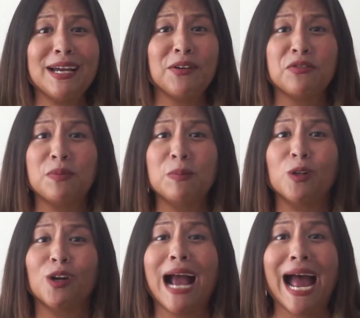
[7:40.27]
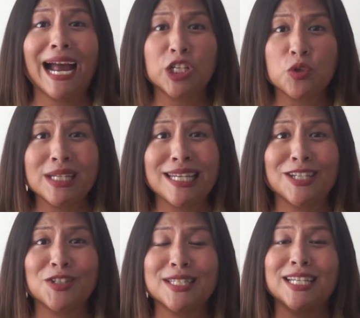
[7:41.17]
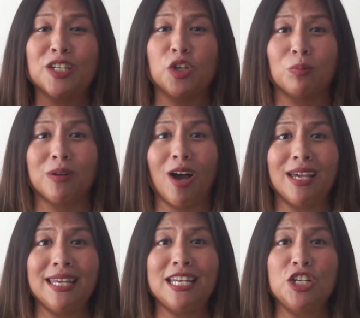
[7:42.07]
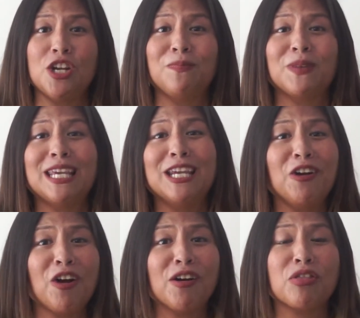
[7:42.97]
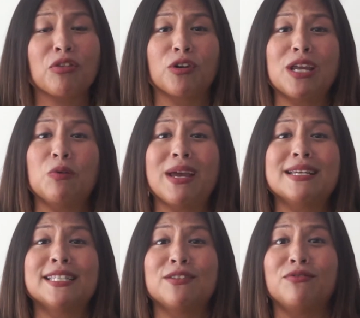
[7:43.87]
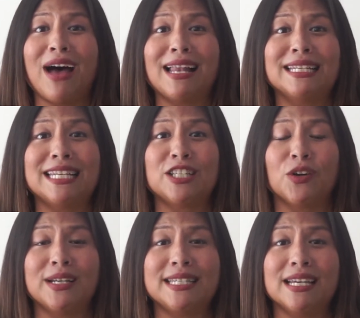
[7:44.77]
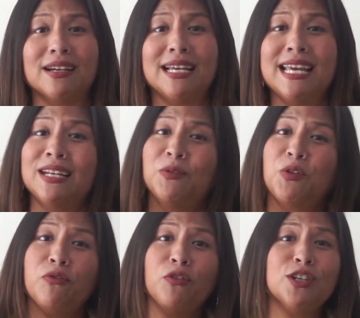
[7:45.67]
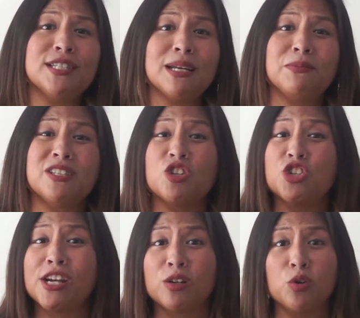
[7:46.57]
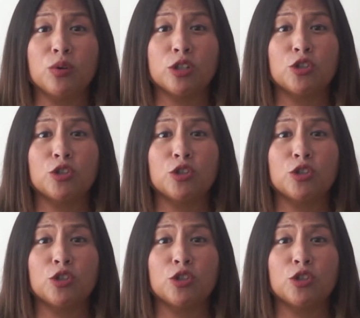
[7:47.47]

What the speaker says: out if people are actually interested in your blogging niche, here are 3 ways to validate your idea. Now, the first step is to check Google